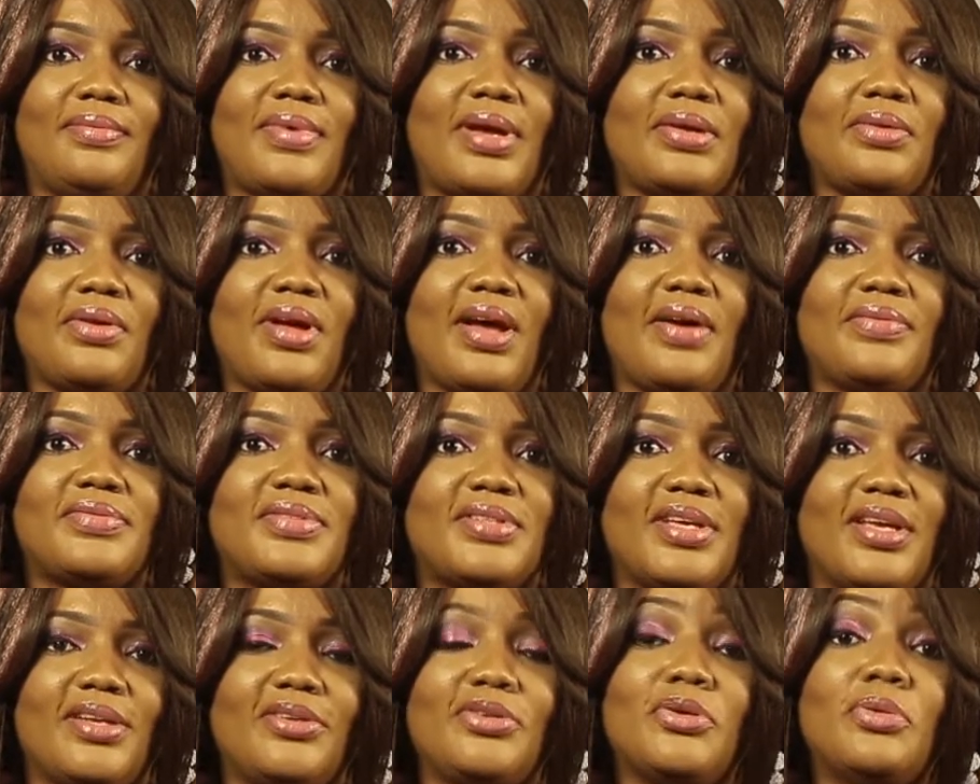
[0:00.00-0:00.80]
I don't have
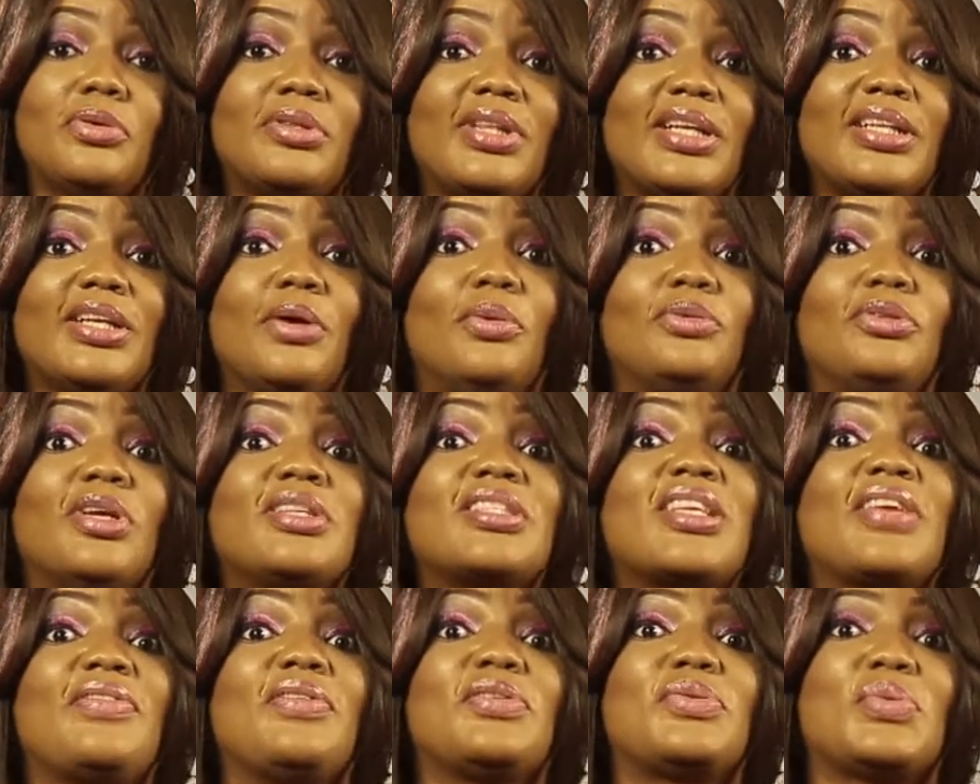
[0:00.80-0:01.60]
ten. You think they will
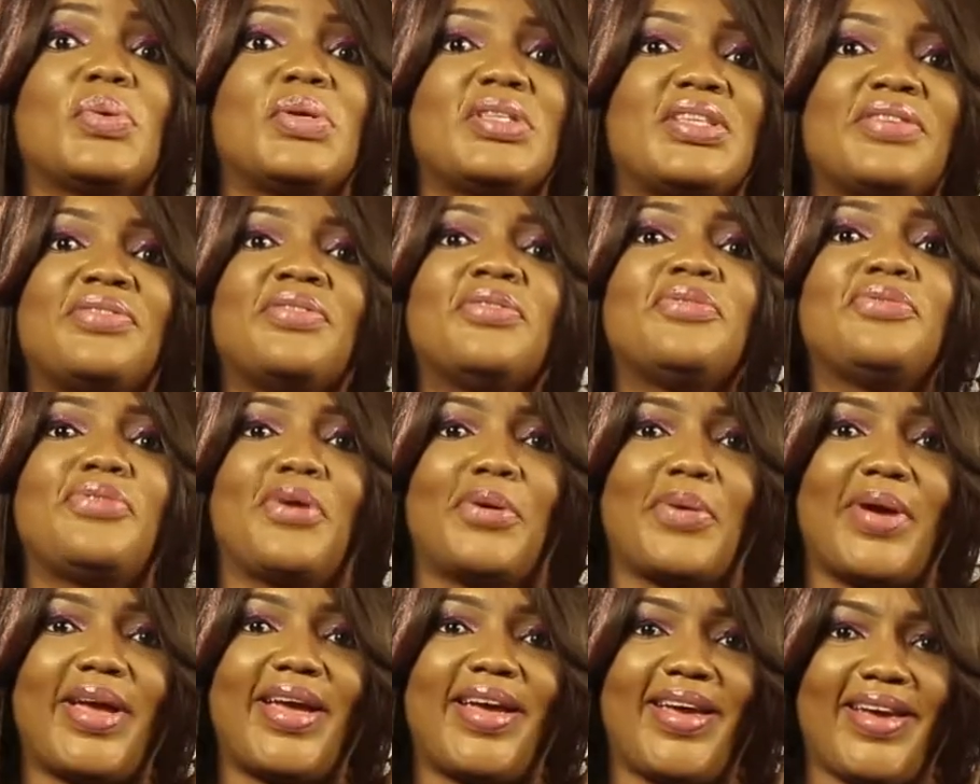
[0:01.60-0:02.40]
just give you twenty?
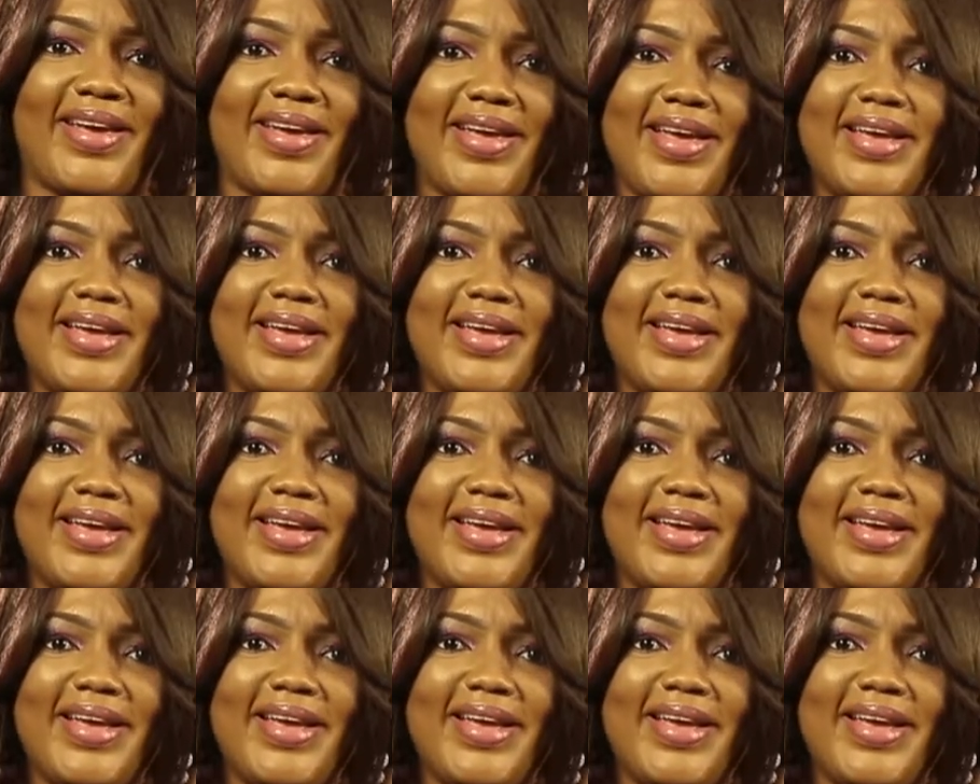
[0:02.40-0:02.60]
For where?